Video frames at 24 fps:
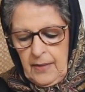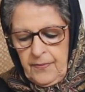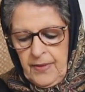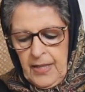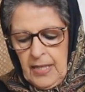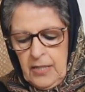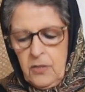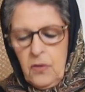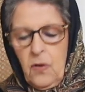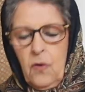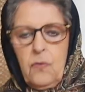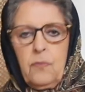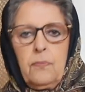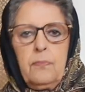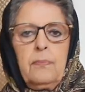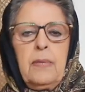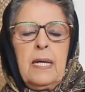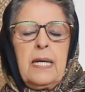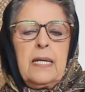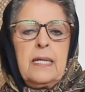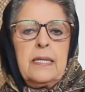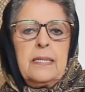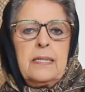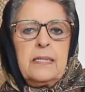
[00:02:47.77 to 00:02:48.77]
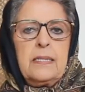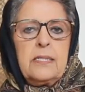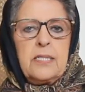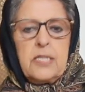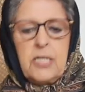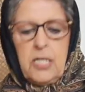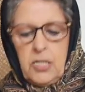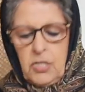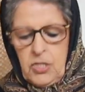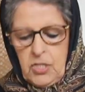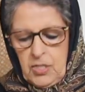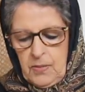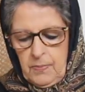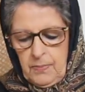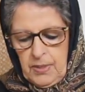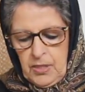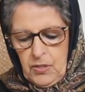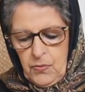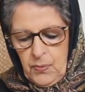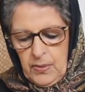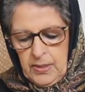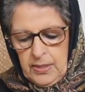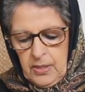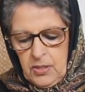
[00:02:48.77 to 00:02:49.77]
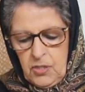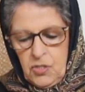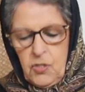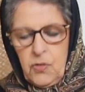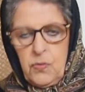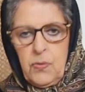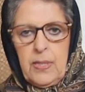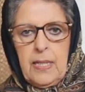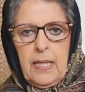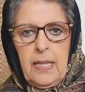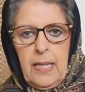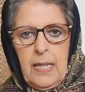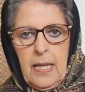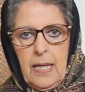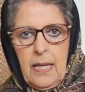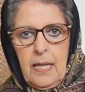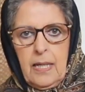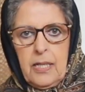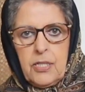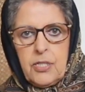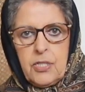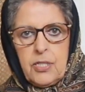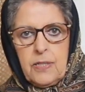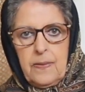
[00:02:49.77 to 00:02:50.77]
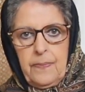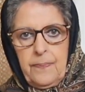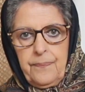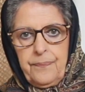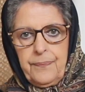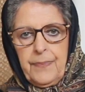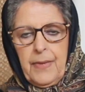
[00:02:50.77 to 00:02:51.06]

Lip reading: They don't make a distinction between the two in English.